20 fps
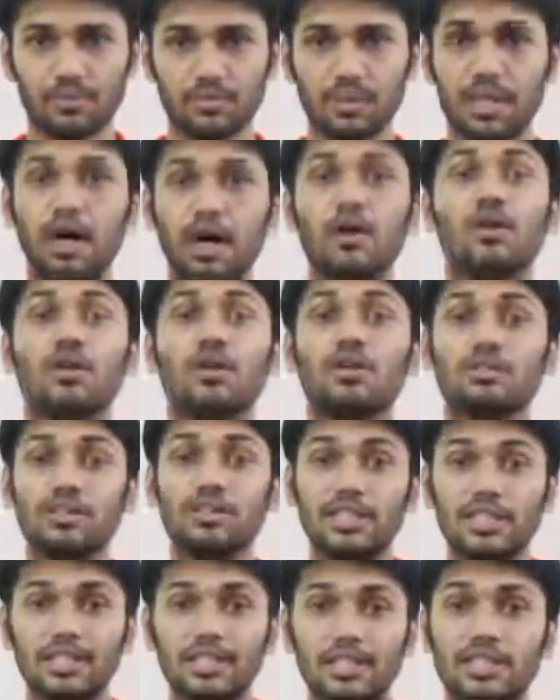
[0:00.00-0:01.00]
Now
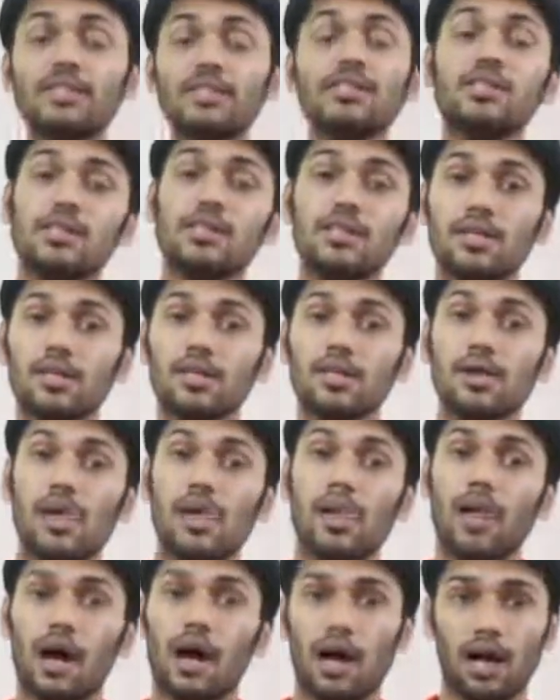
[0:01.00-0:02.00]
this is
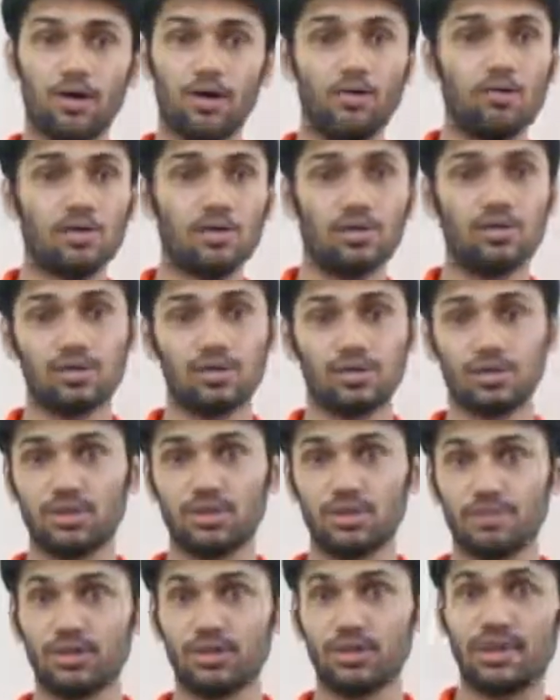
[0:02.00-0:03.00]
how you could
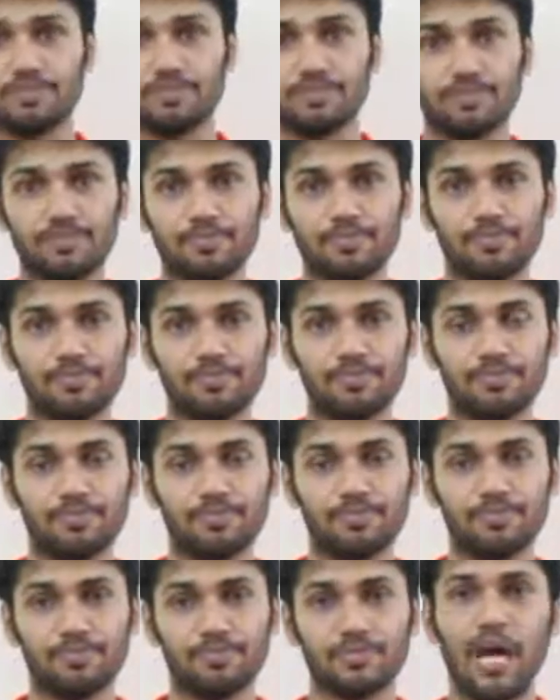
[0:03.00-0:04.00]
do it.
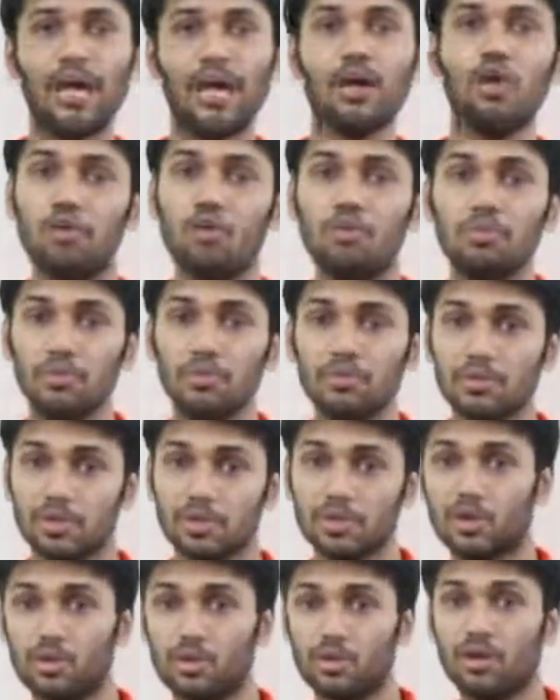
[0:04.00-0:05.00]
I hope
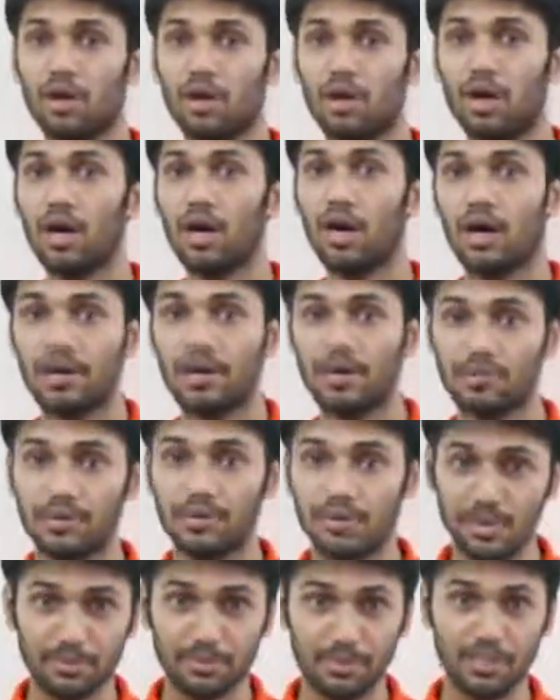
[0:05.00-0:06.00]
you are
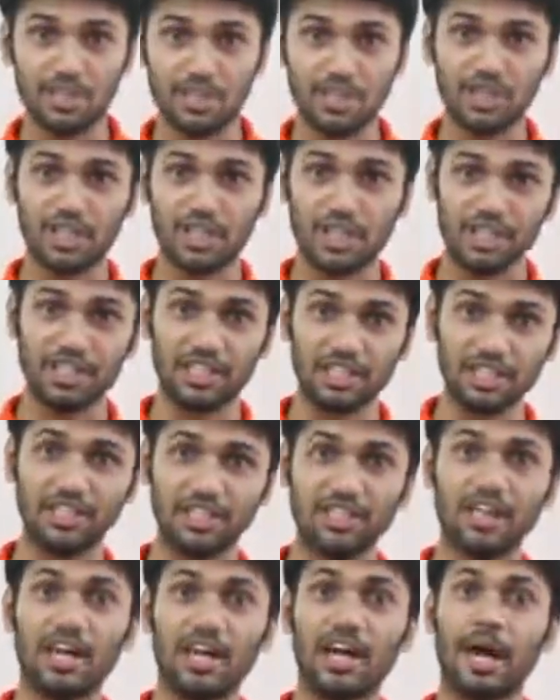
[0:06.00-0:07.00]
pretty much clear
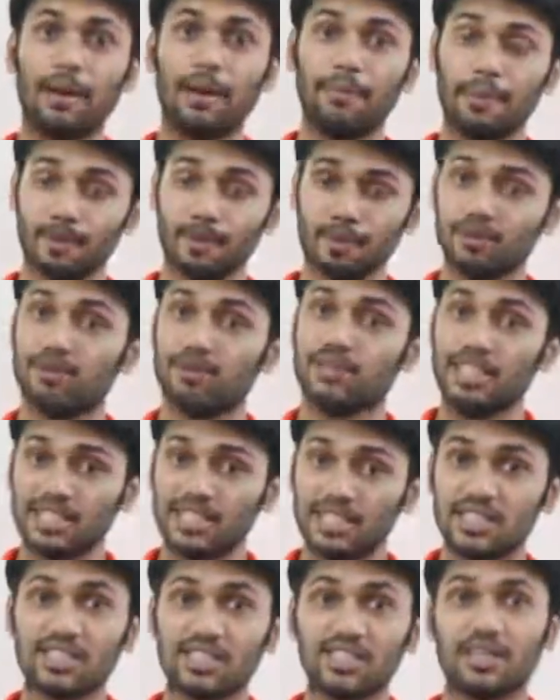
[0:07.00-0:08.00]
about
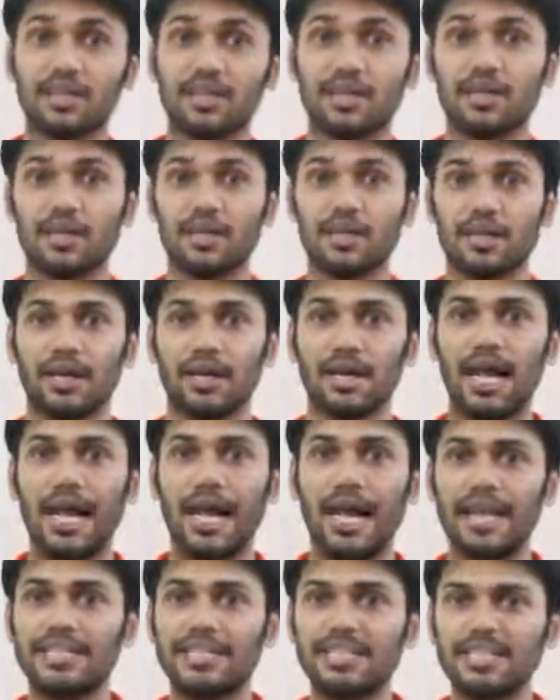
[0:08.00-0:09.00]
this
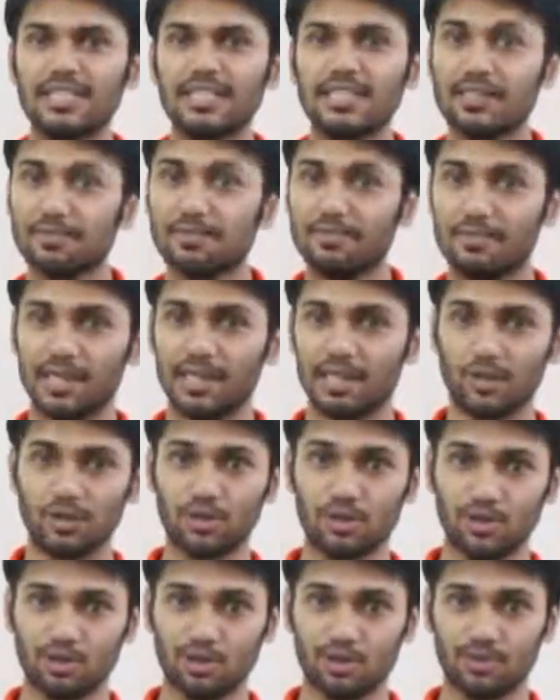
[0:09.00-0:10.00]
adding
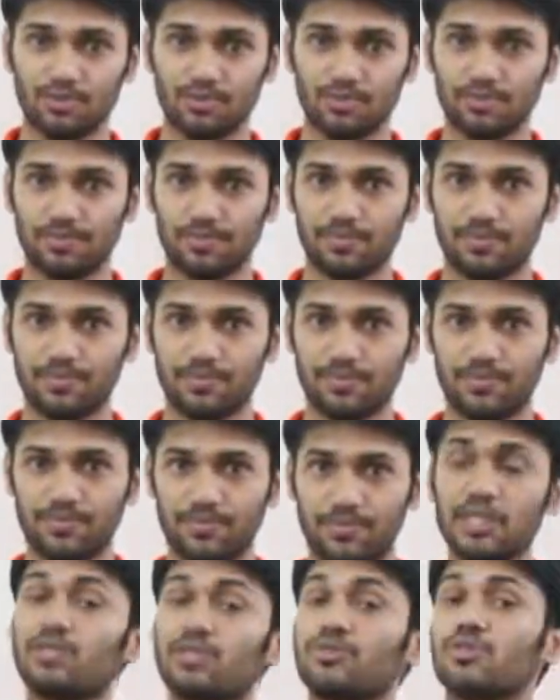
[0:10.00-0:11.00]
method.
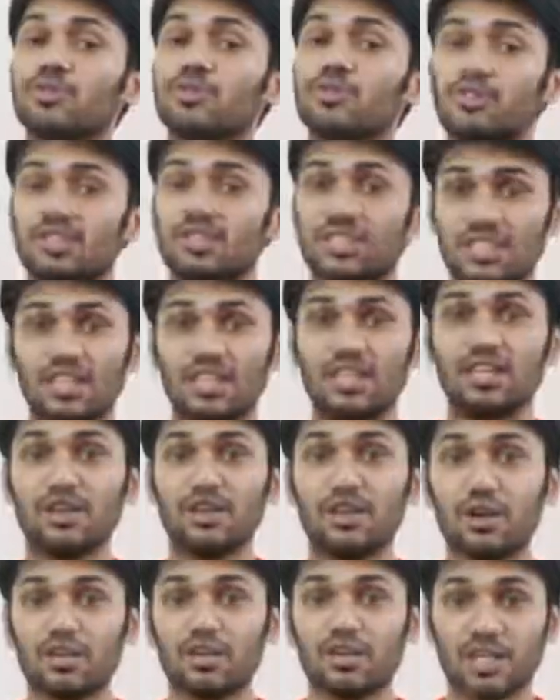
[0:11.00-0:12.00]
If you're still
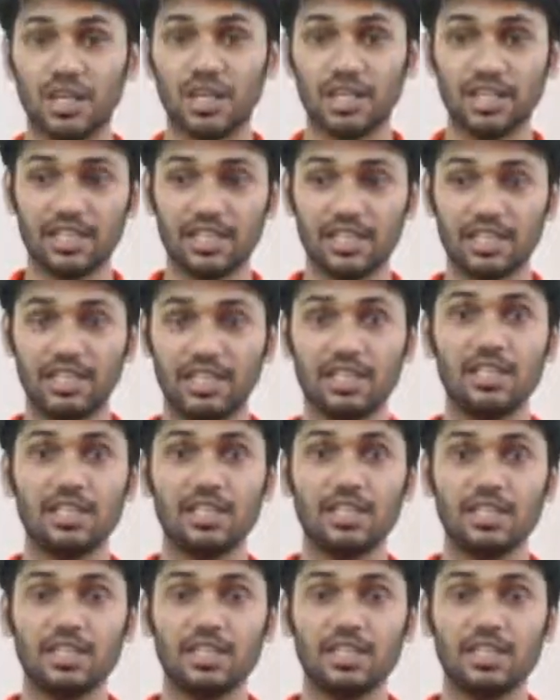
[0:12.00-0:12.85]
not clear,